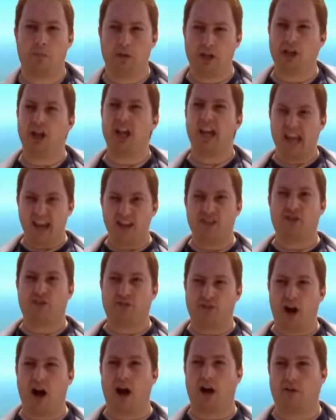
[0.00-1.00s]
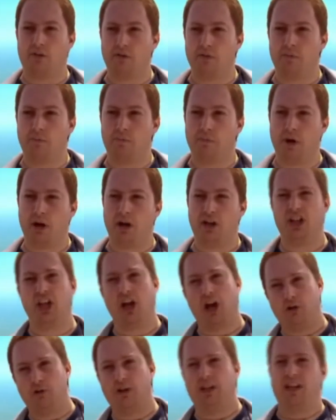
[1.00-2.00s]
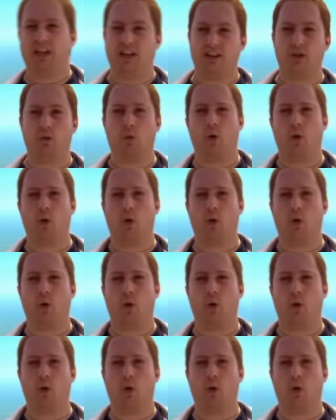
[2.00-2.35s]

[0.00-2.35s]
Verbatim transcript: mean, it is fun, but you only need the